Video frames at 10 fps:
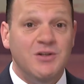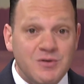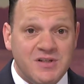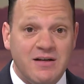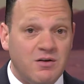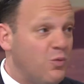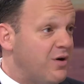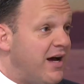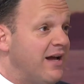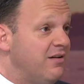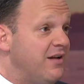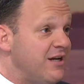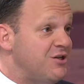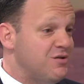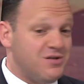New Zealand we're an island
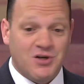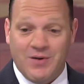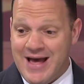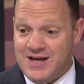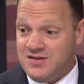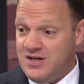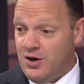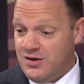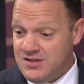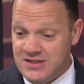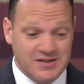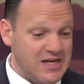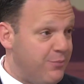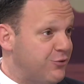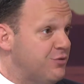nation. So as the sea
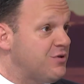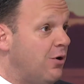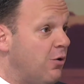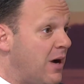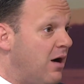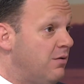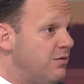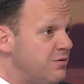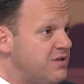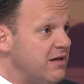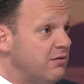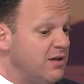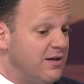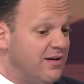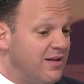temperatures go around New Zealand,